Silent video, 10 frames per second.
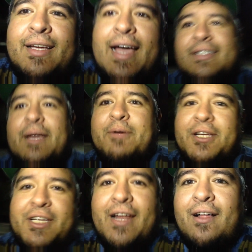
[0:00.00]
Guys, I
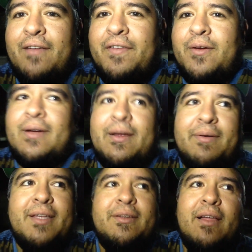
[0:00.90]
appreciate all of you. I
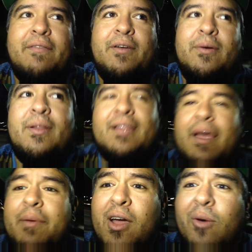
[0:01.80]
really do love you.
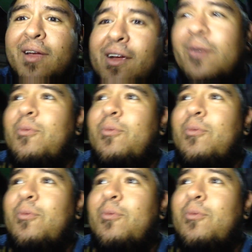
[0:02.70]
Let me know what your